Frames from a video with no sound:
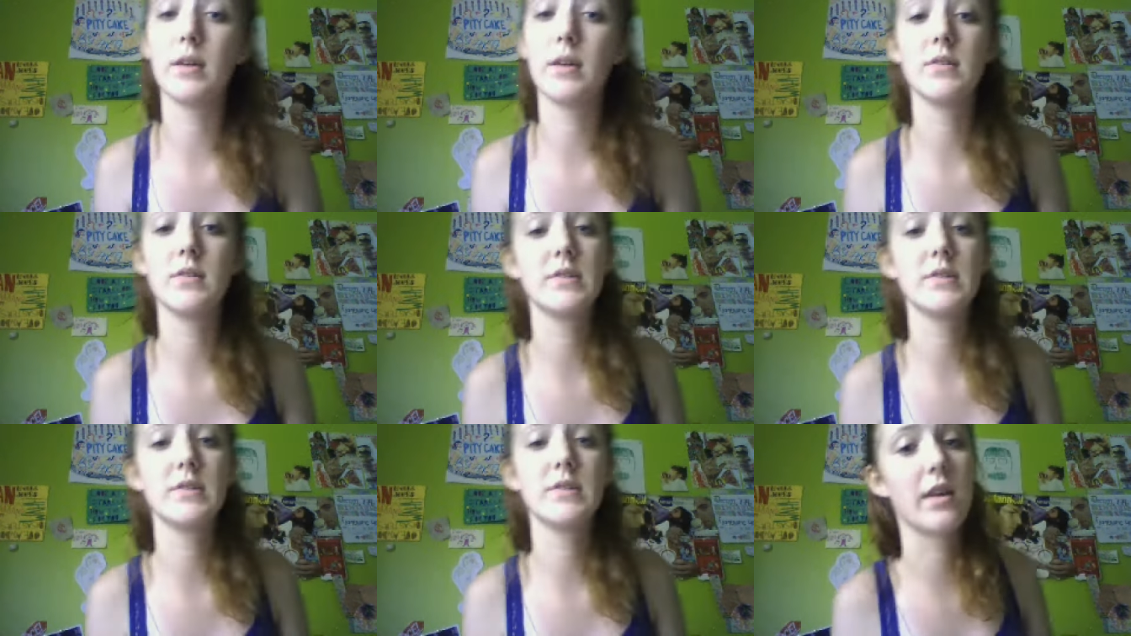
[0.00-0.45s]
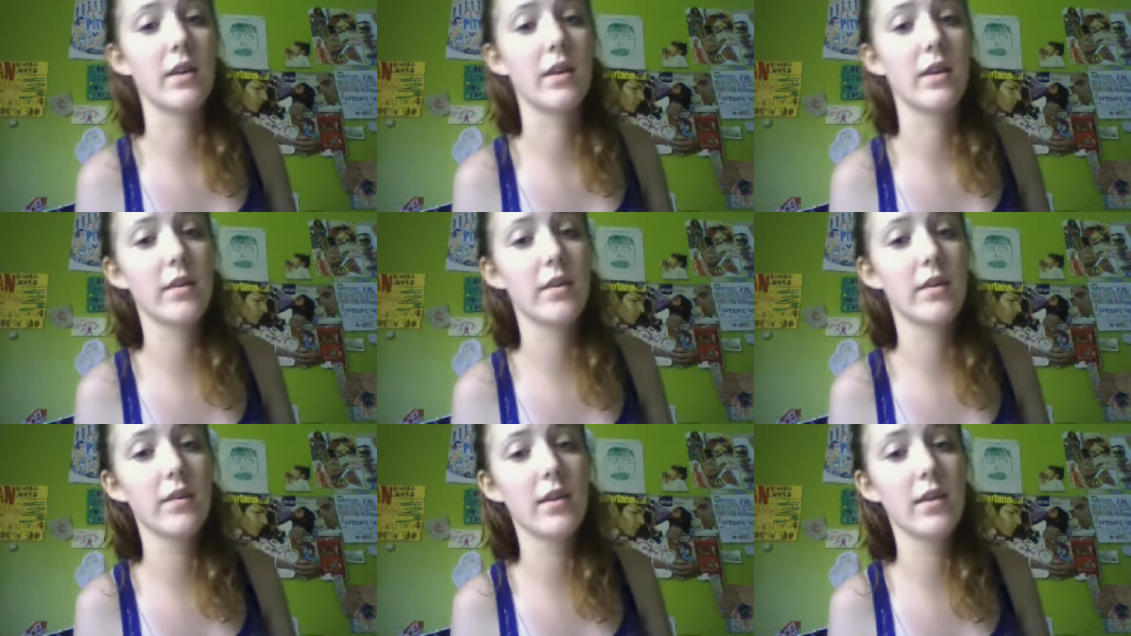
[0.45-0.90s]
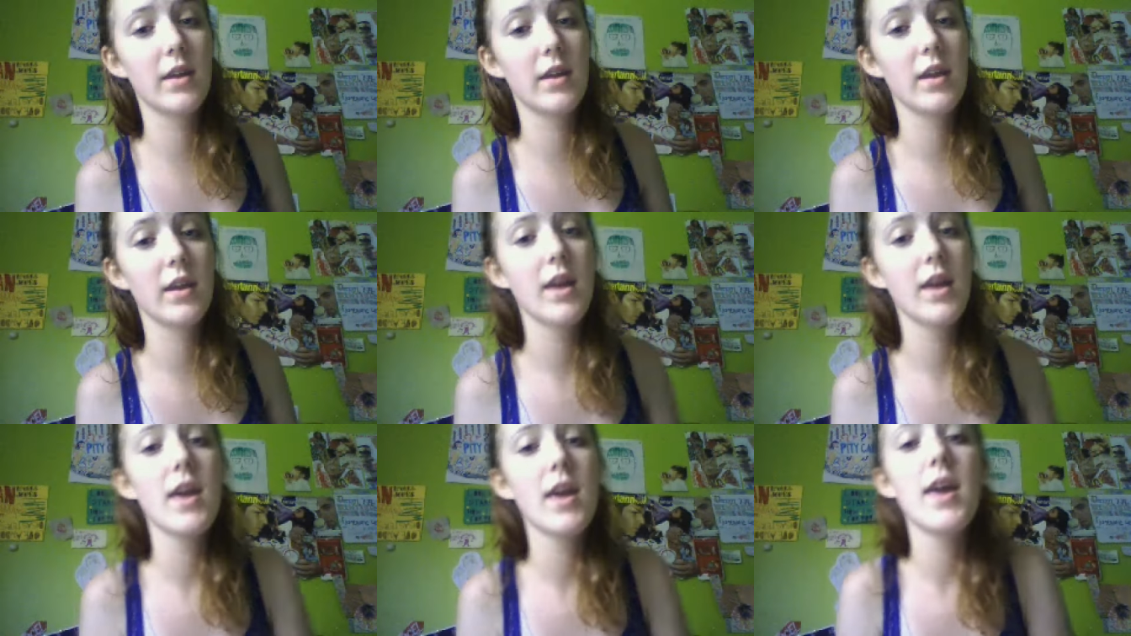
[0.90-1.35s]
She said I could
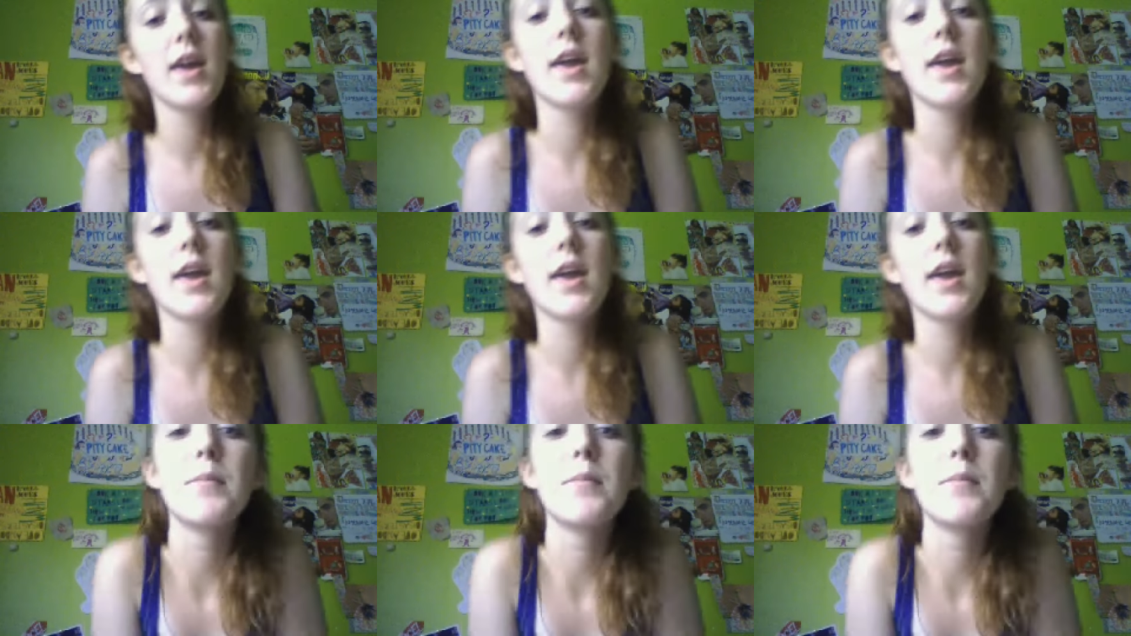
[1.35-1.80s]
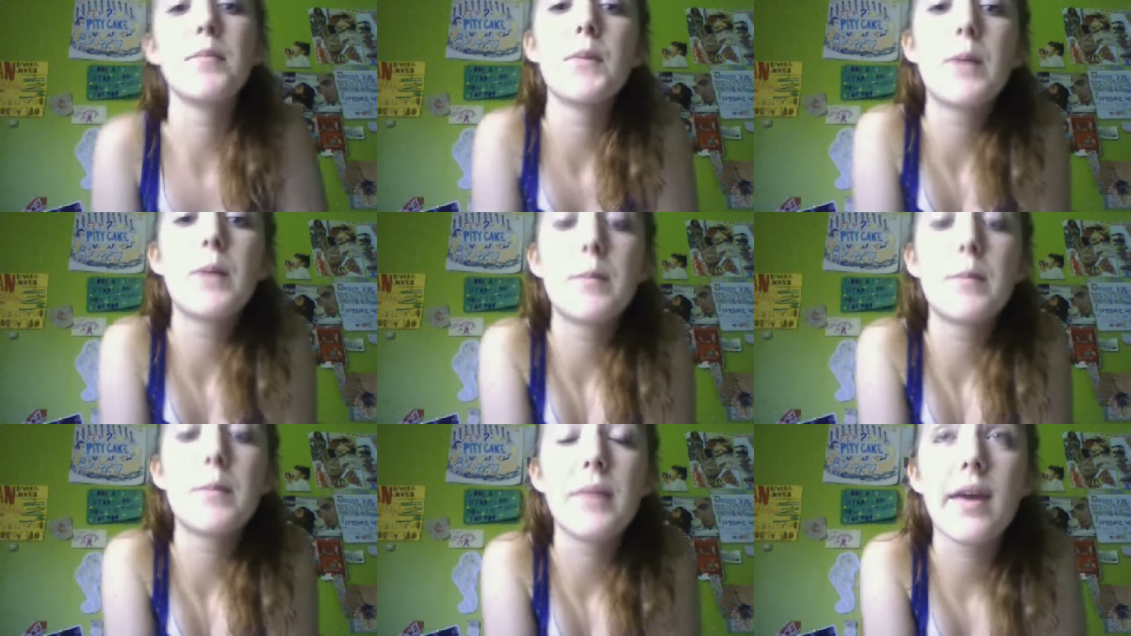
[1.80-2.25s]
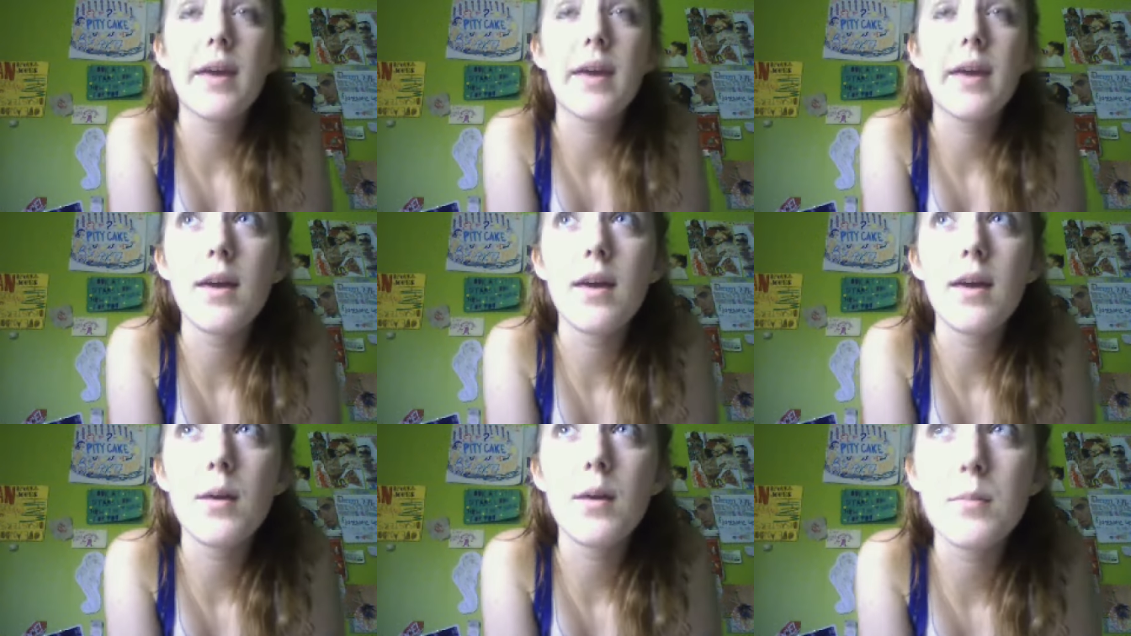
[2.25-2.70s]
and the
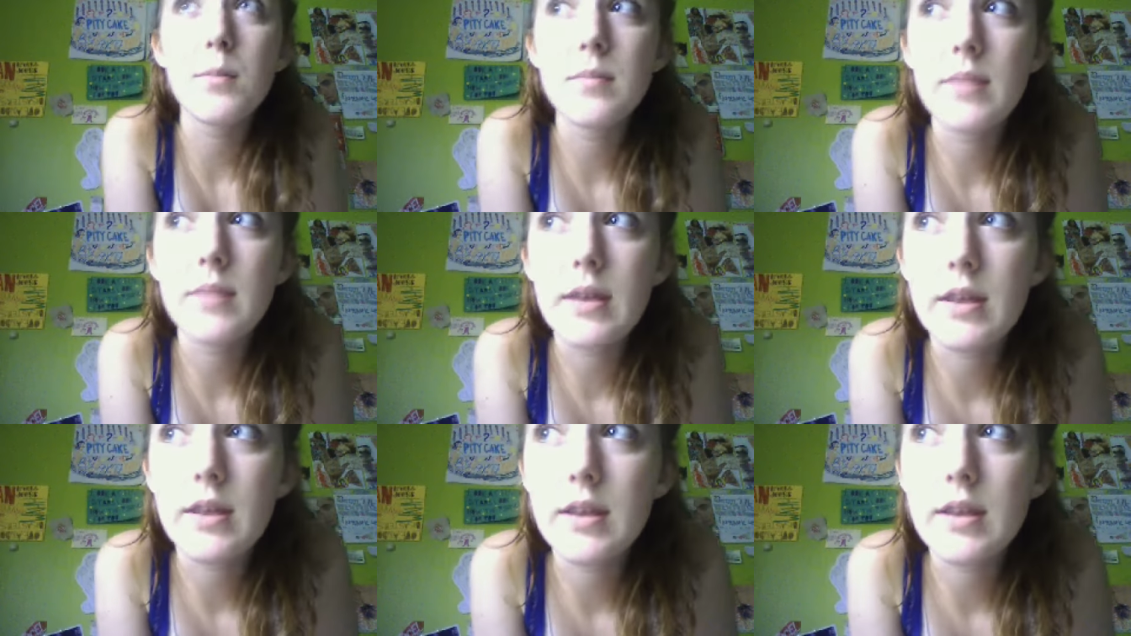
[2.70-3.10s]
webcam